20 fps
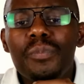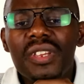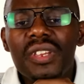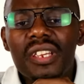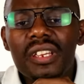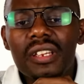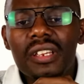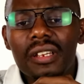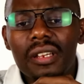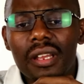
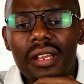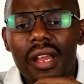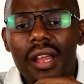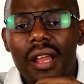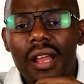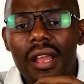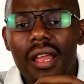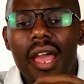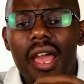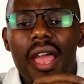being
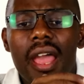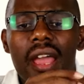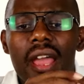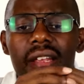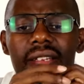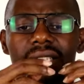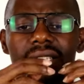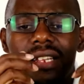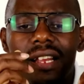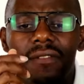
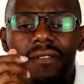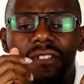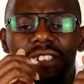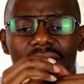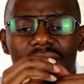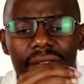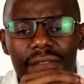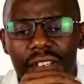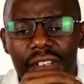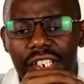
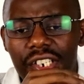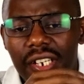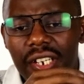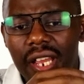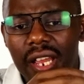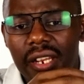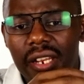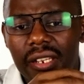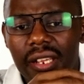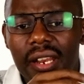
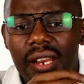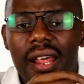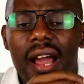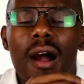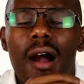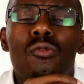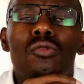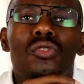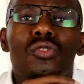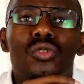self-sufficient and
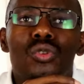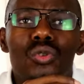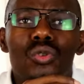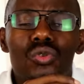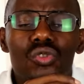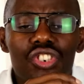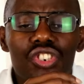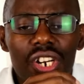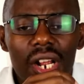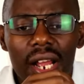how
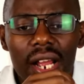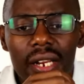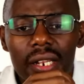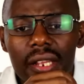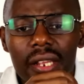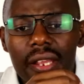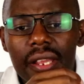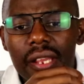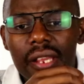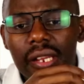
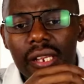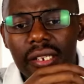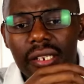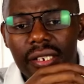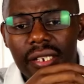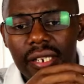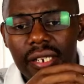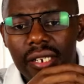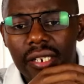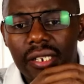crucial
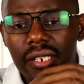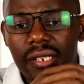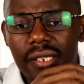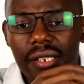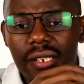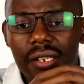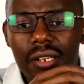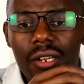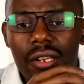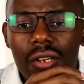it
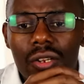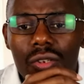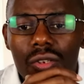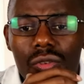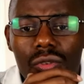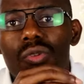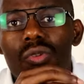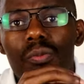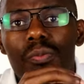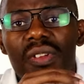is
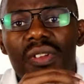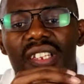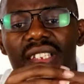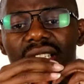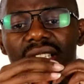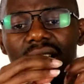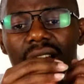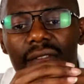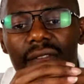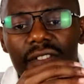to be
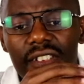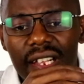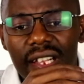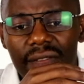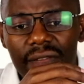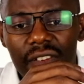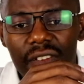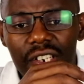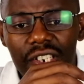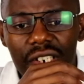
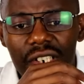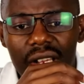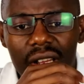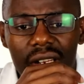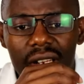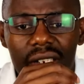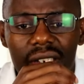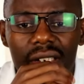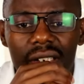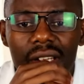
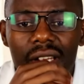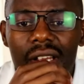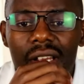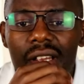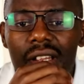self-sufficient.